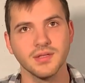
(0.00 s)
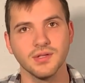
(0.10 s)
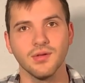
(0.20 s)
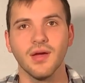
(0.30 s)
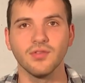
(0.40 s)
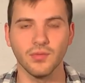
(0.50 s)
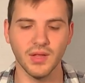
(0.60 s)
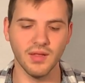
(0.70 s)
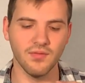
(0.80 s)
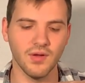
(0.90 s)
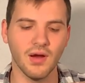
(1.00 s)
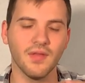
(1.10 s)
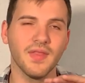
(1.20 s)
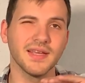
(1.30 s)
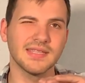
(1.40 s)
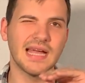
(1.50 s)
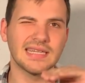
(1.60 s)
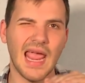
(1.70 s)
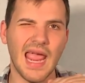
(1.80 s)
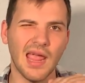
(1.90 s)
So you have to really figure out the
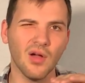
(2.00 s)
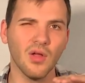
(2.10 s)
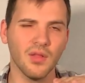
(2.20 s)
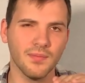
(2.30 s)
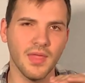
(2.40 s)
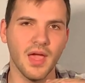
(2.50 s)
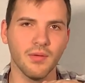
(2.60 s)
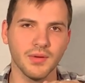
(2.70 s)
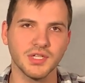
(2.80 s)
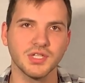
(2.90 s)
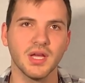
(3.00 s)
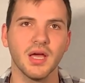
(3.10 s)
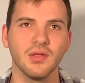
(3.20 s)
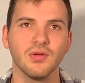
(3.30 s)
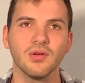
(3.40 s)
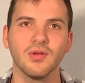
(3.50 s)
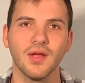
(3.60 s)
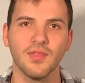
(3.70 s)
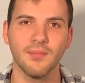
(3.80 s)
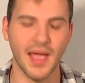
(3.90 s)
exact angle at which you can
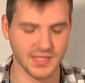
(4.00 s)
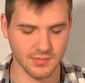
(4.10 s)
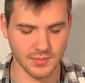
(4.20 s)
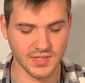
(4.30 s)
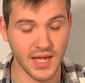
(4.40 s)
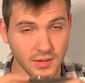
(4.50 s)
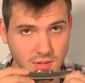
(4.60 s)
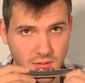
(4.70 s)
create the maximum sound.